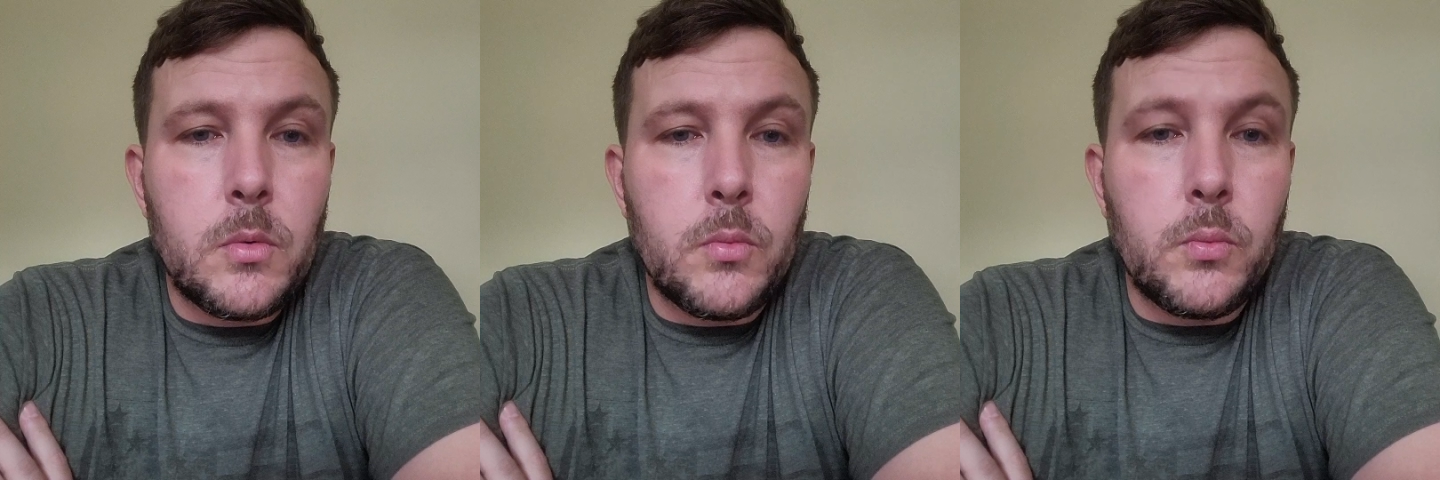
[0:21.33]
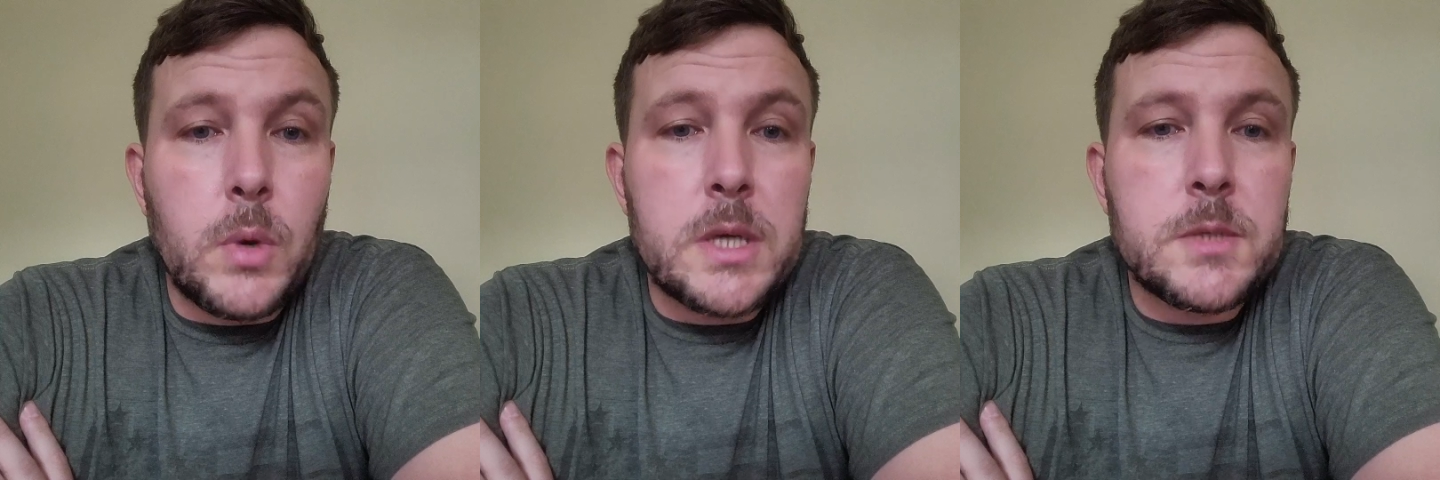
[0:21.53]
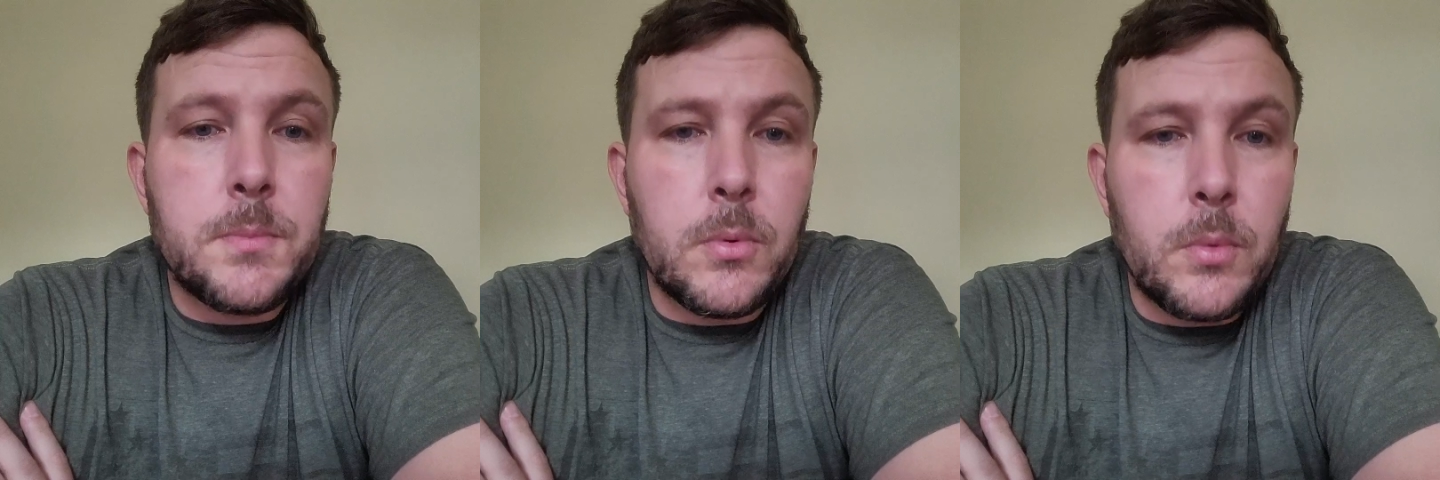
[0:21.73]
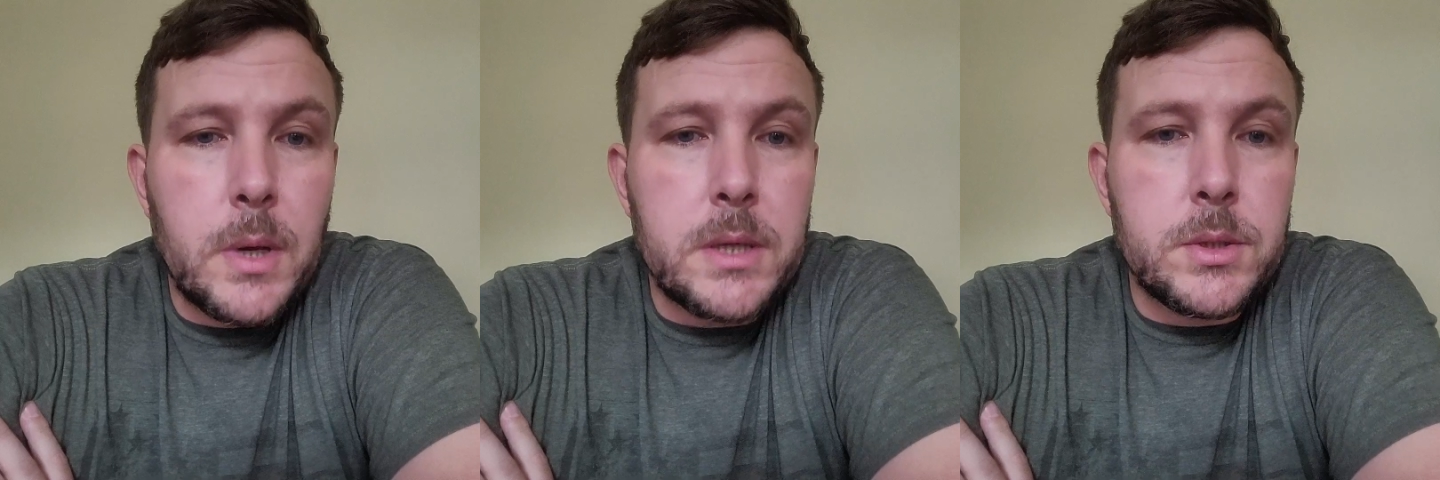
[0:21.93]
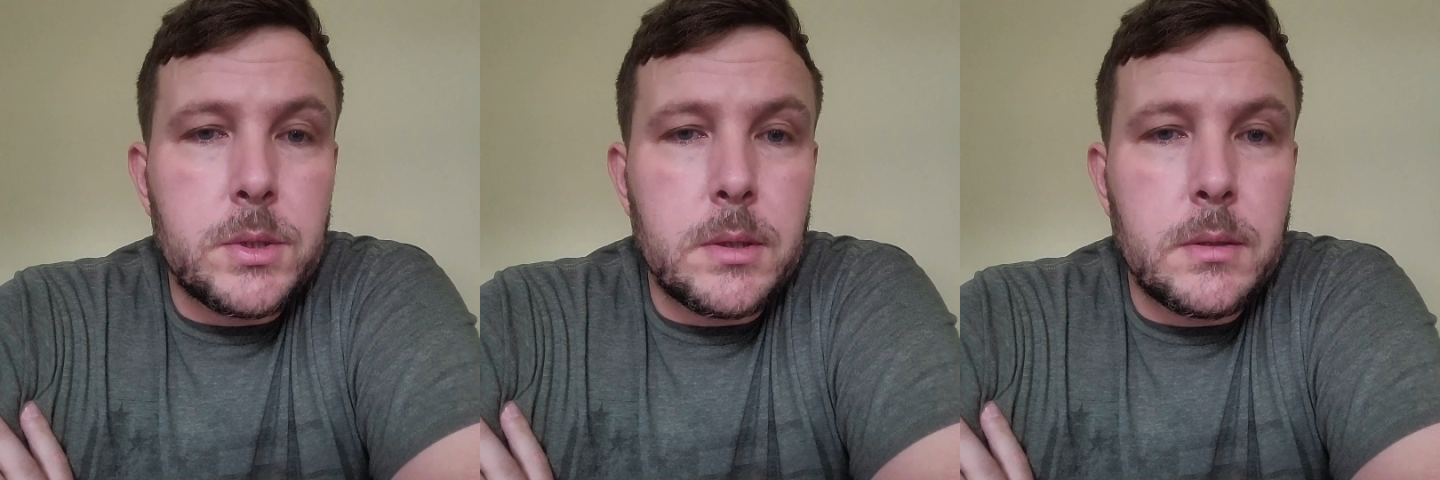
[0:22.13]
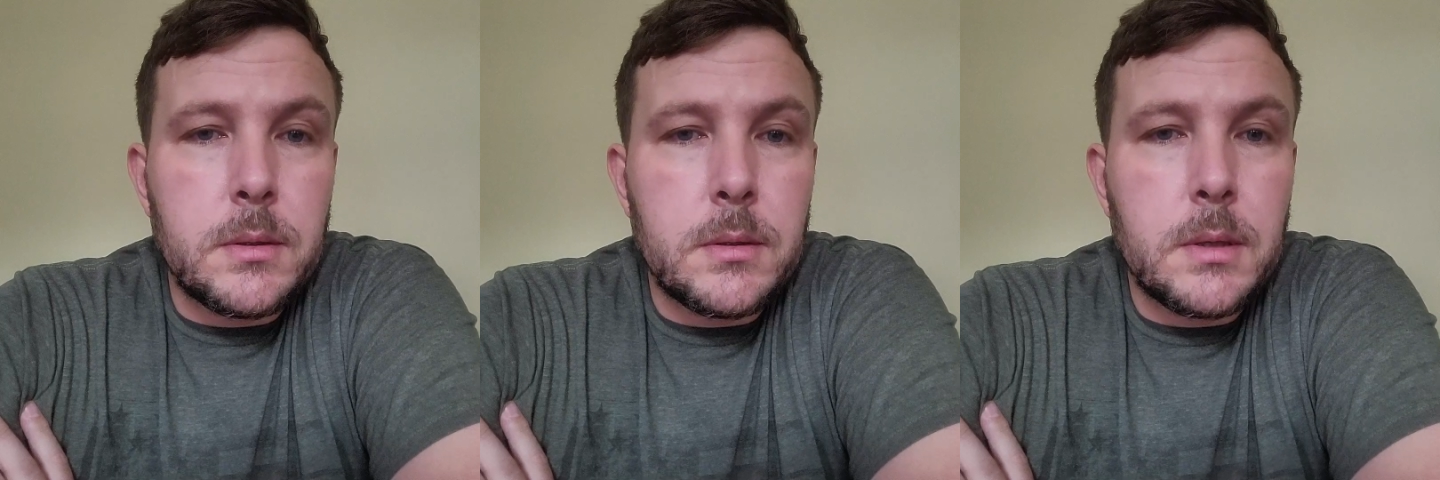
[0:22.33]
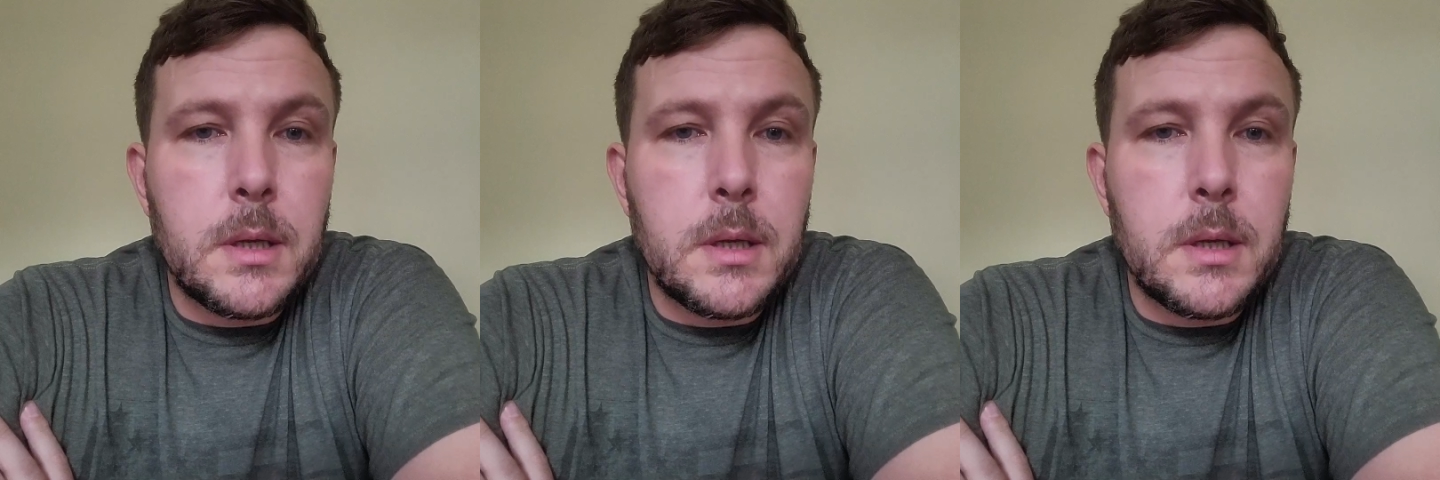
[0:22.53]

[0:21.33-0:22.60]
respiration,